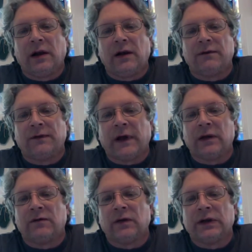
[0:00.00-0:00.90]
of
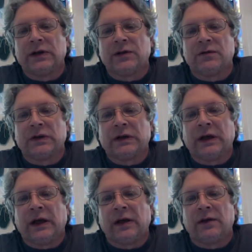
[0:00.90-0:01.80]
faithfulness. It was a
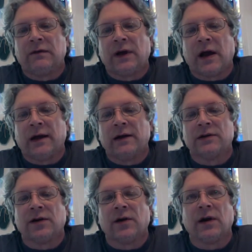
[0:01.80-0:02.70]
death of not
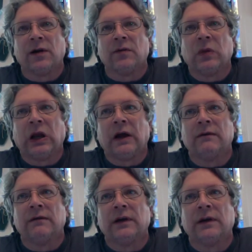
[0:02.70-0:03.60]
deserting the beloved.